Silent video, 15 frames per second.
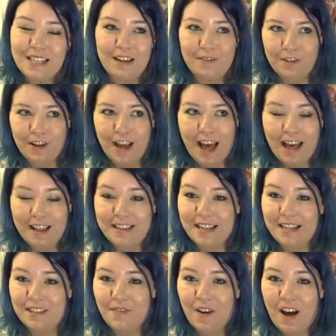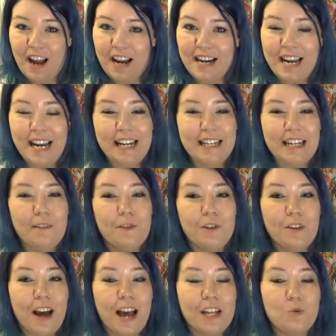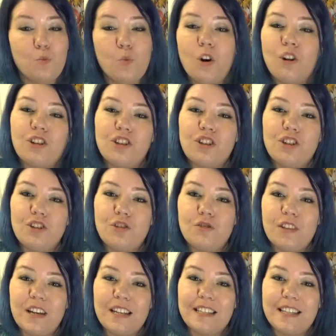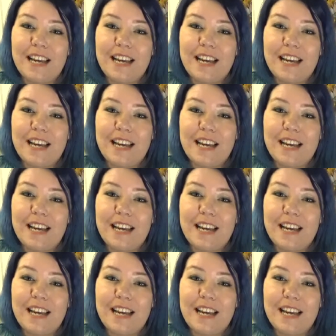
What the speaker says: If you can't, that is fine. And if you guys want to do this